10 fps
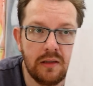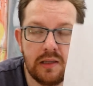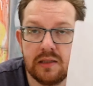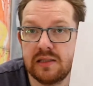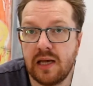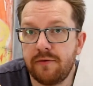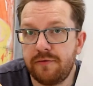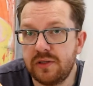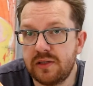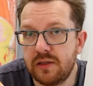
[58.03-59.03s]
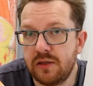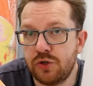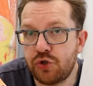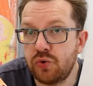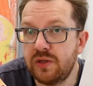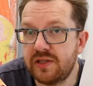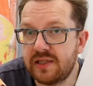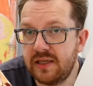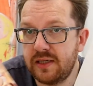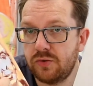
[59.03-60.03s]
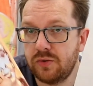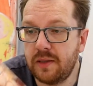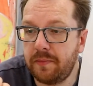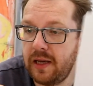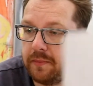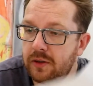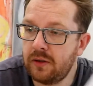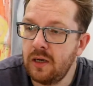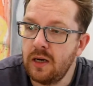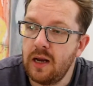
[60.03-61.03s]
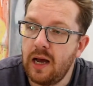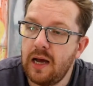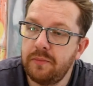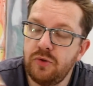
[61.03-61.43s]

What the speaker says: that surface shouldn't stick to the paper. I'm